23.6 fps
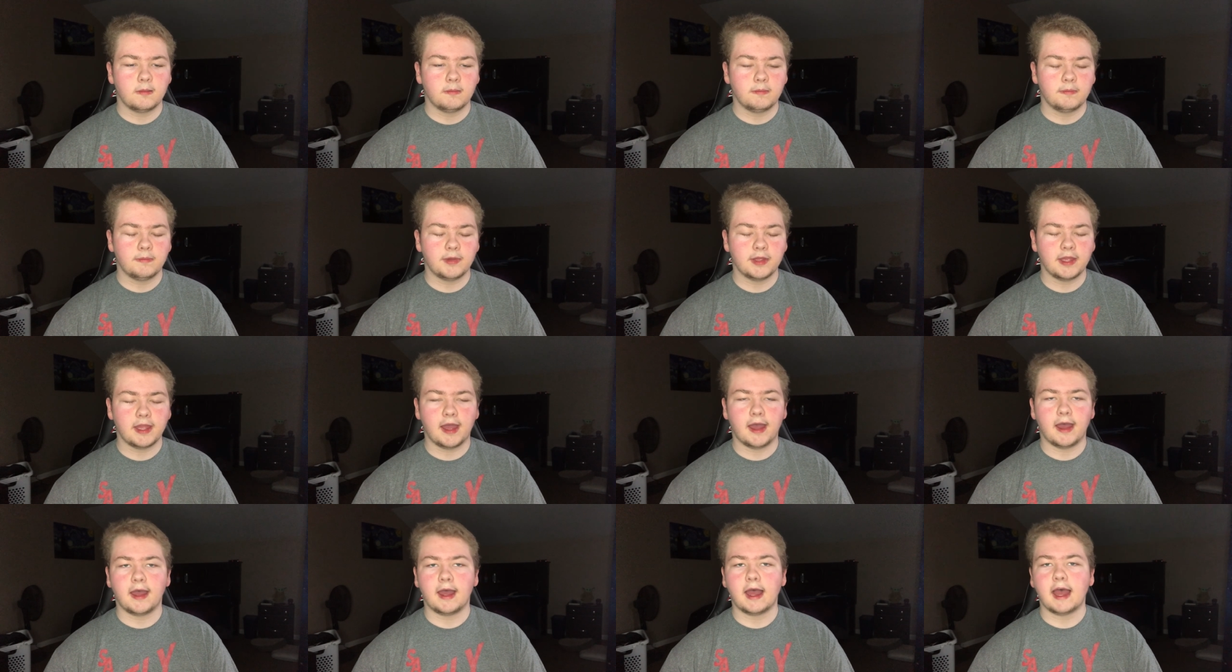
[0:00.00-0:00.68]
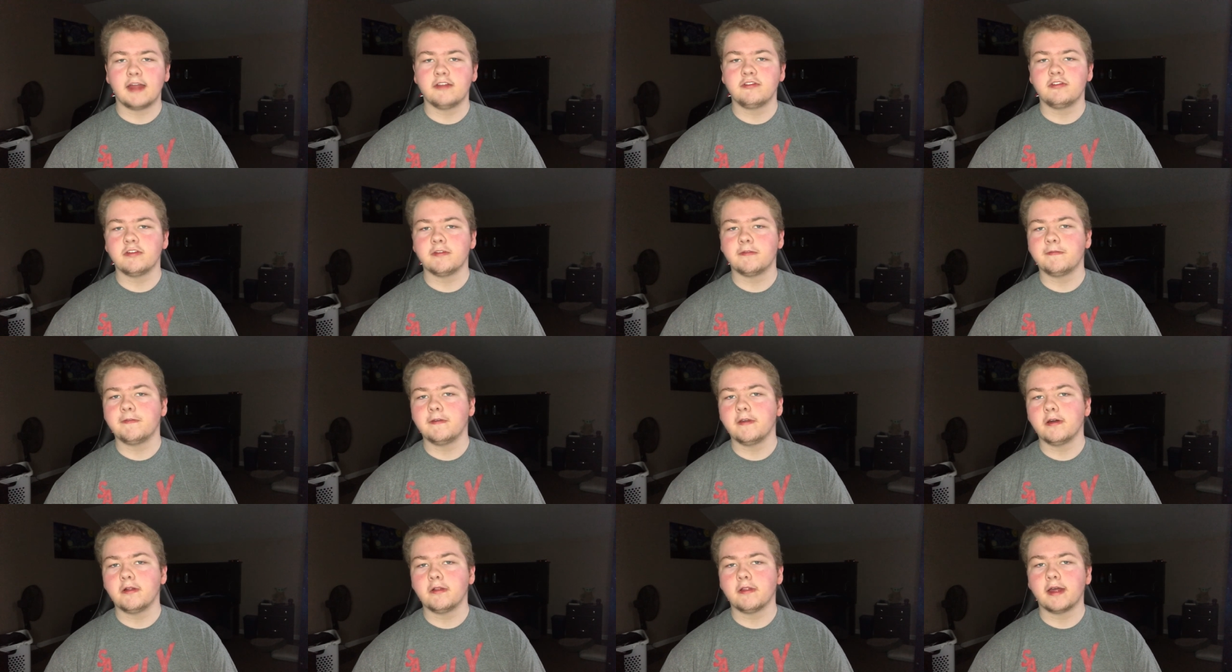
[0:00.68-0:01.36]
But yeah, I just
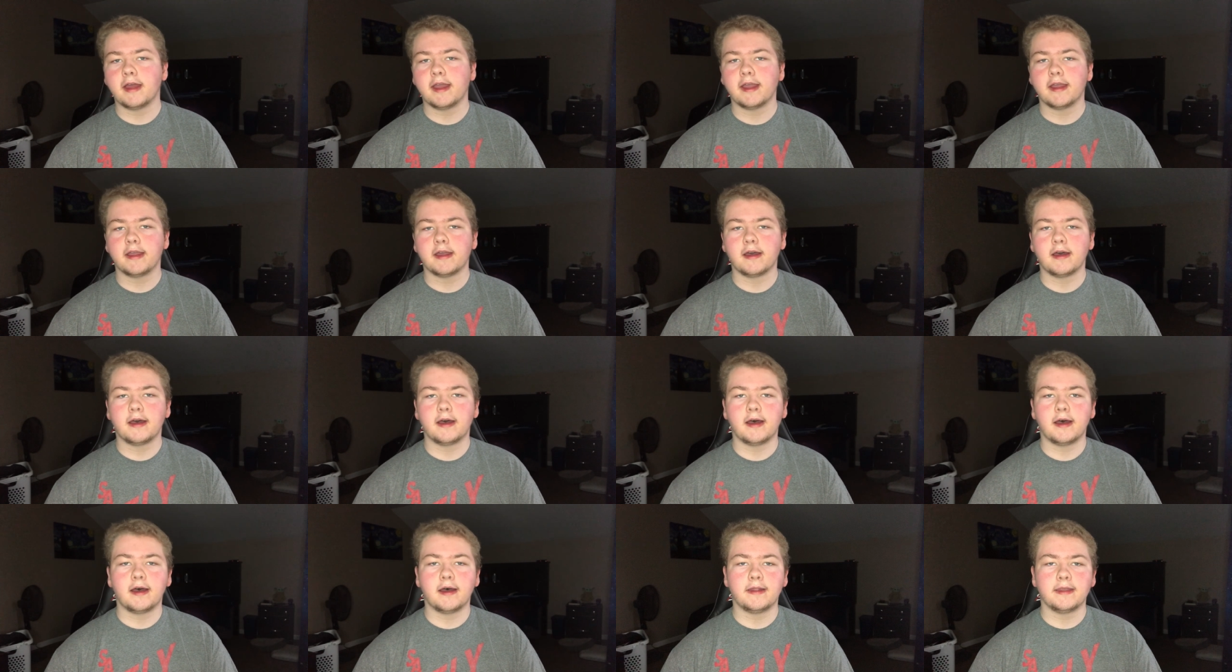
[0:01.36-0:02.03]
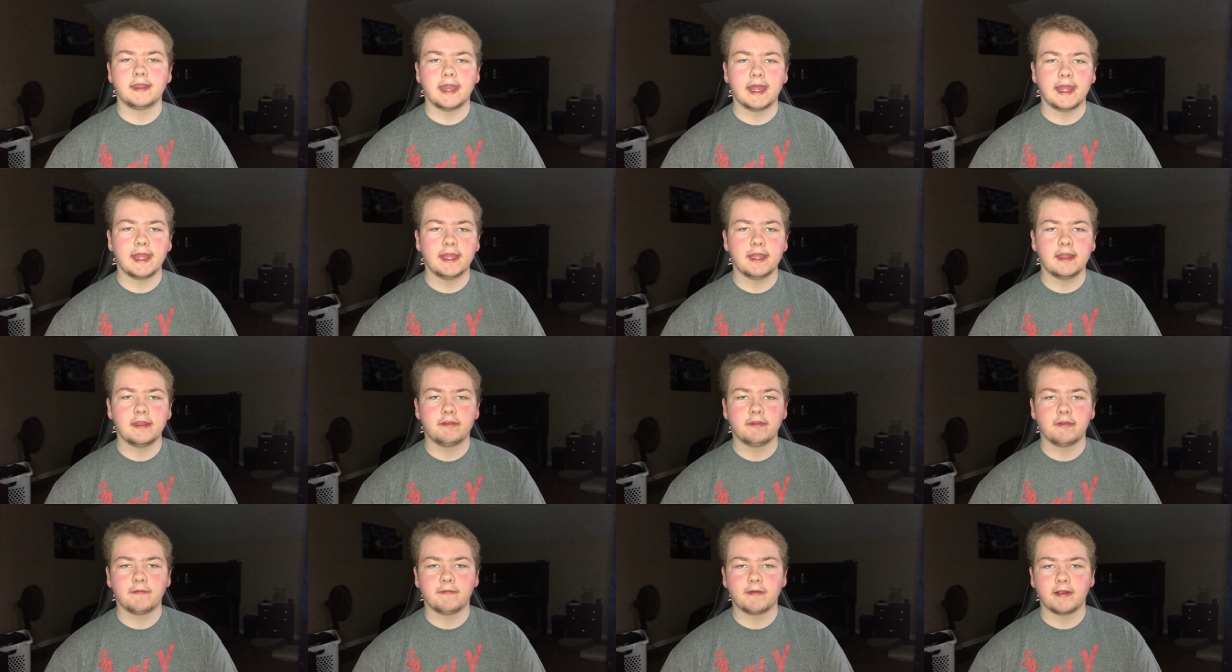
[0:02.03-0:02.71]
feel like uh, Nate
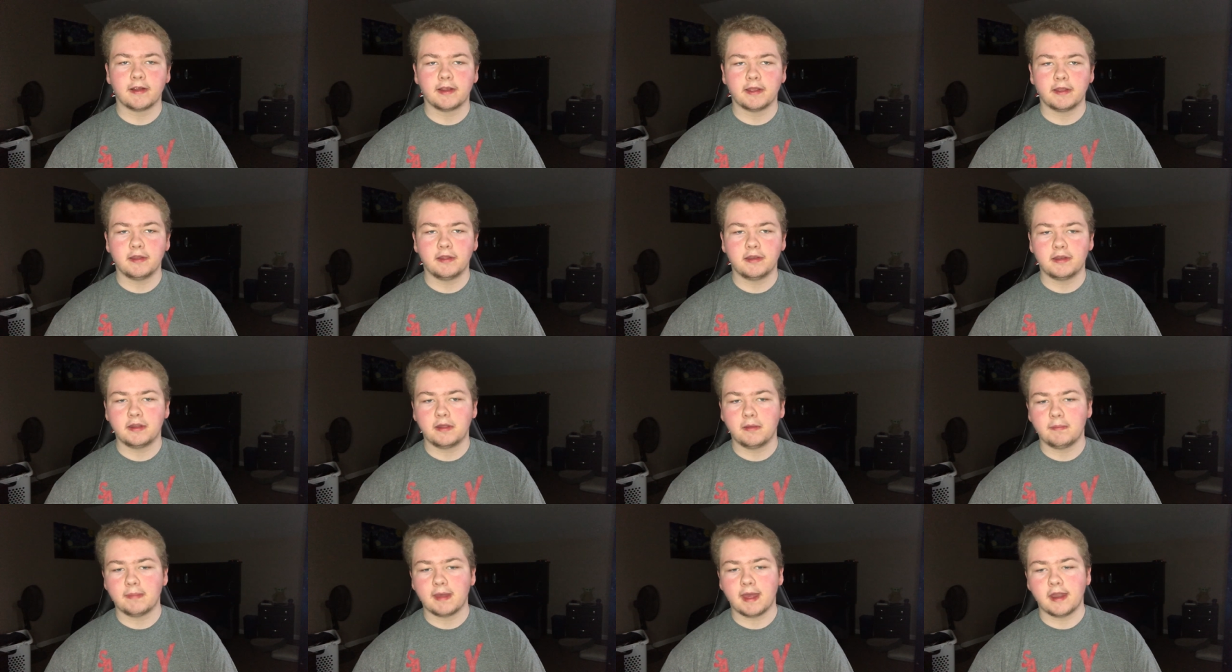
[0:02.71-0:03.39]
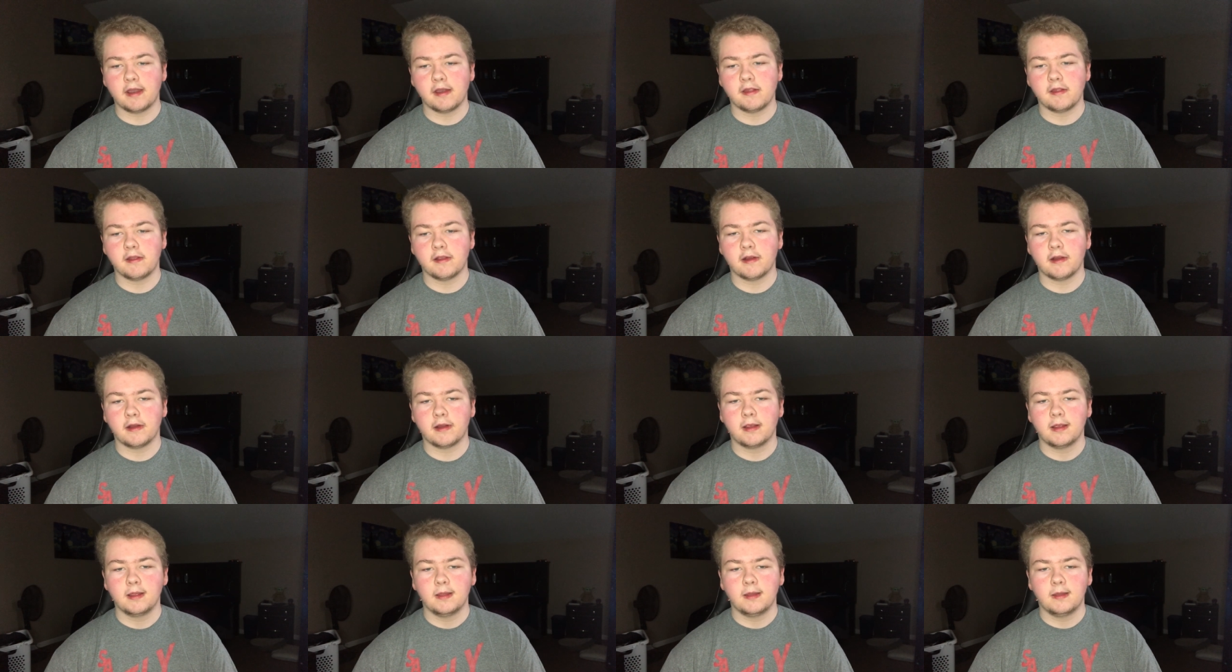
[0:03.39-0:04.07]
is a very good
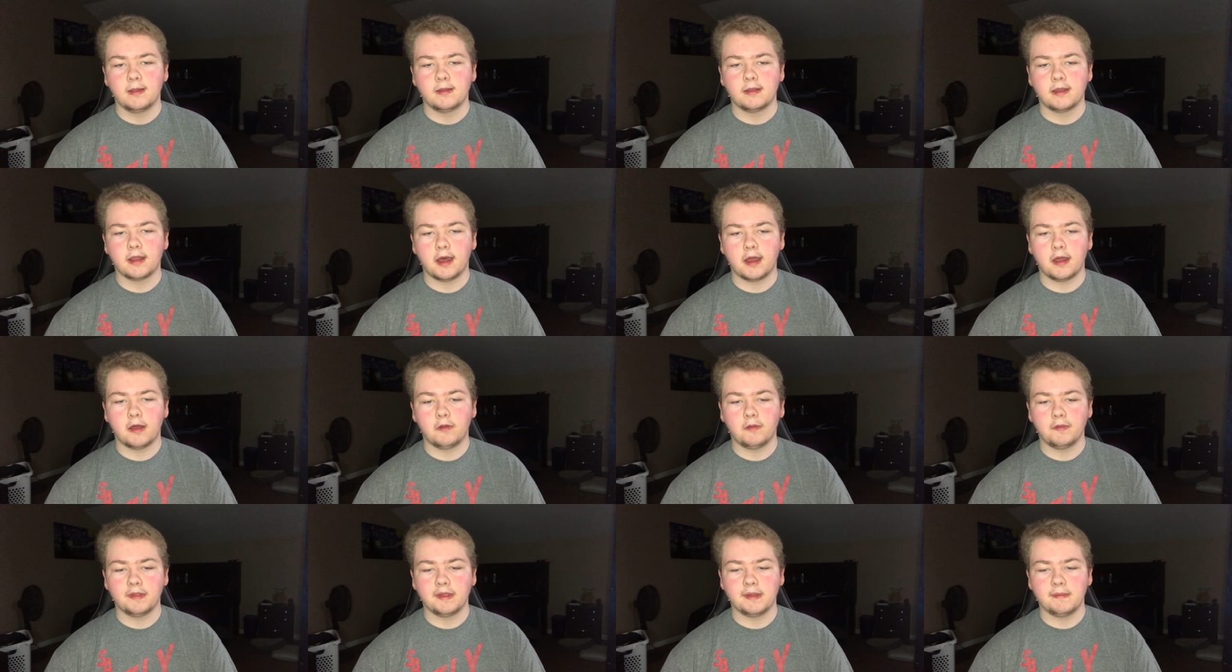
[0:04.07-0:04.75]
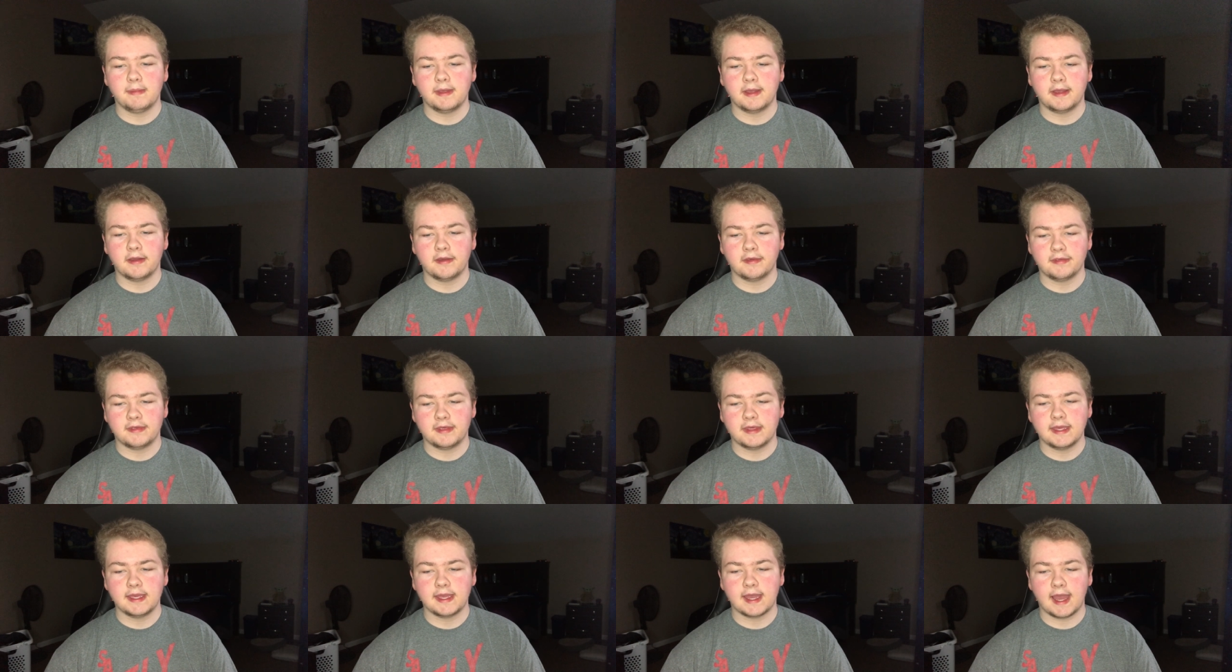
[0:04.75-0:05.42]
competitor, not only because
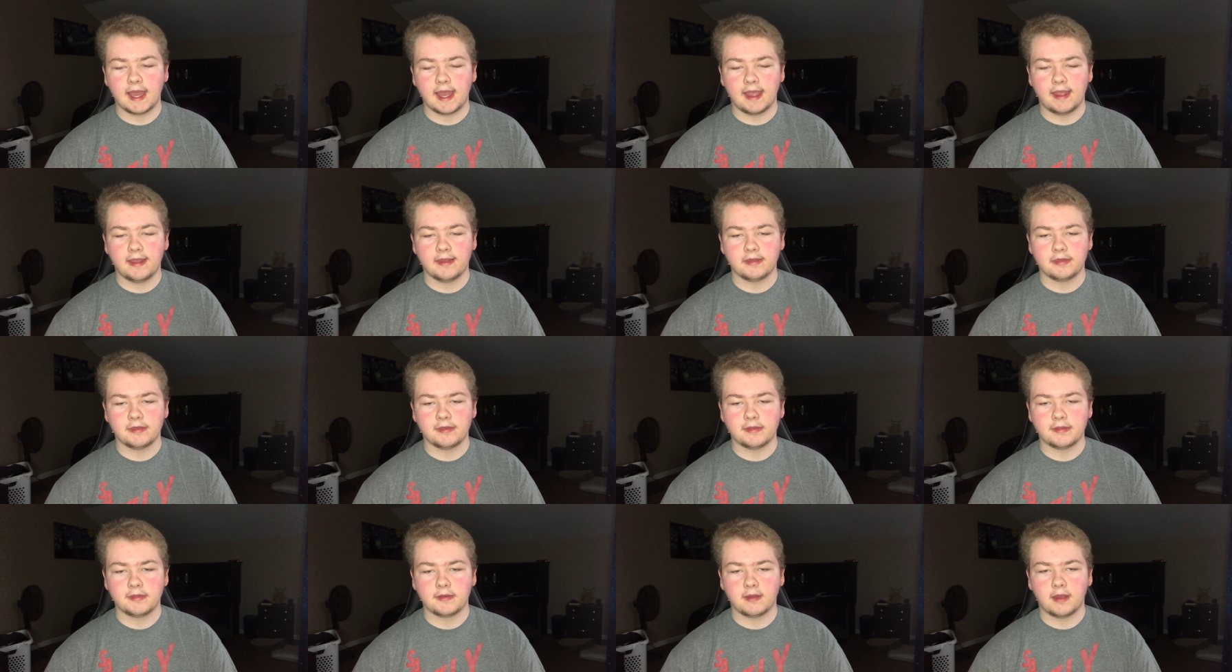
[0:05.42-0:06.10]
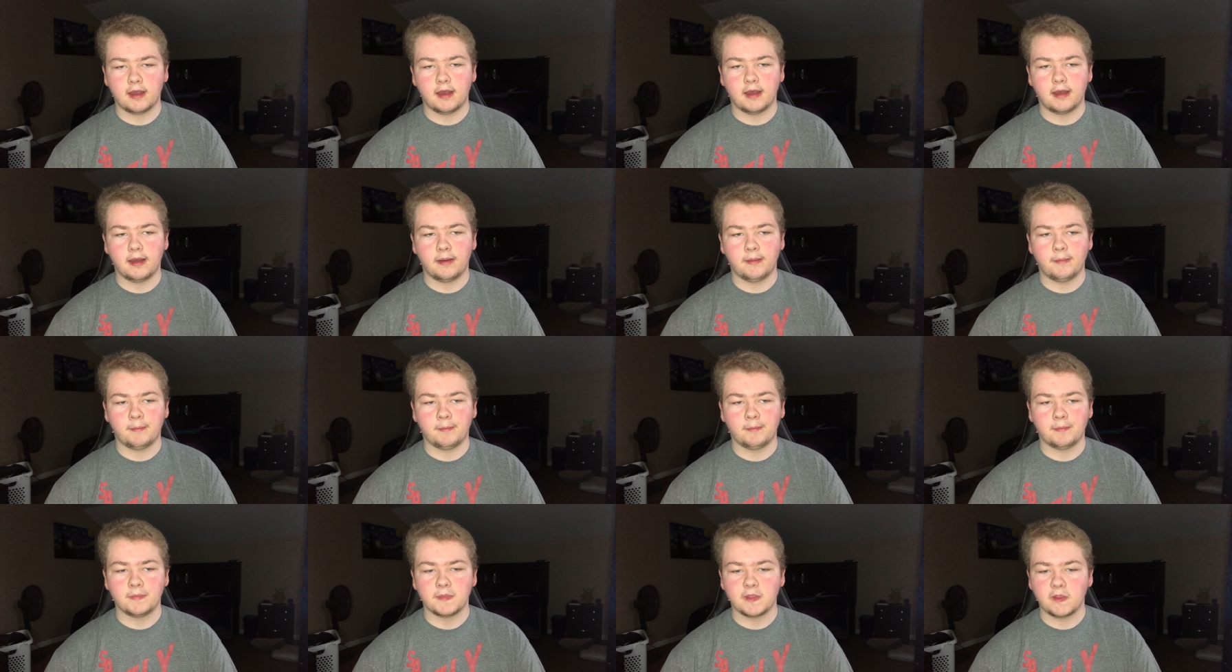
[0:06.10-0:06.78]
he has
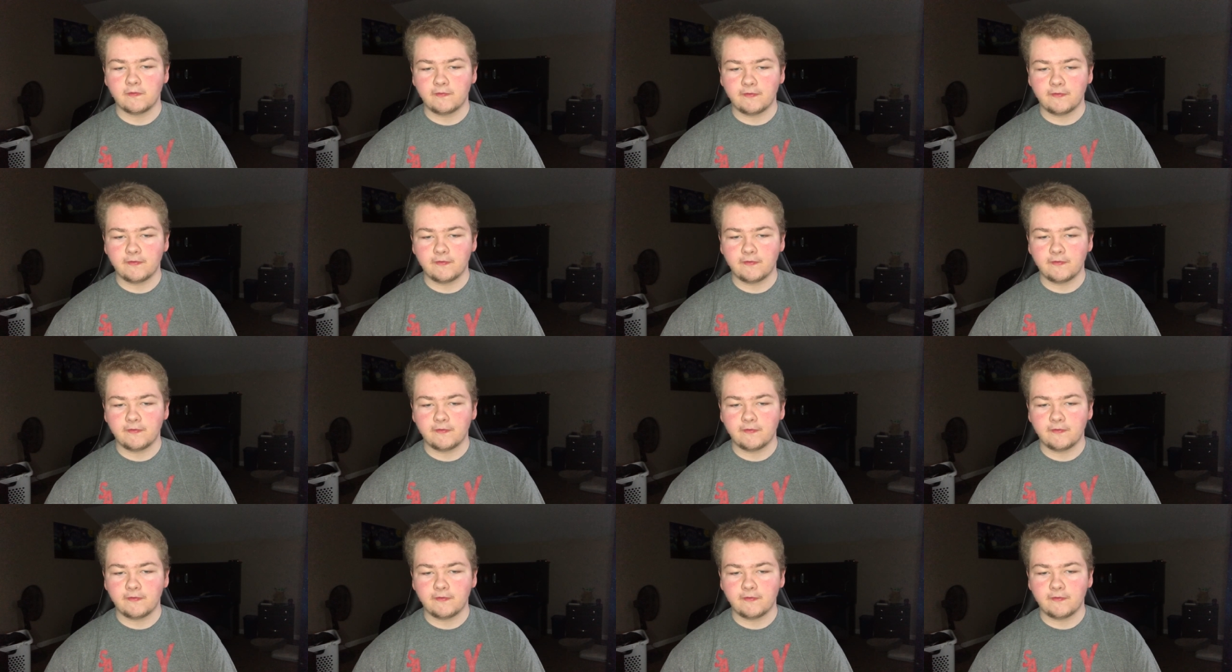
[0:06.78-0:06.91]
um, the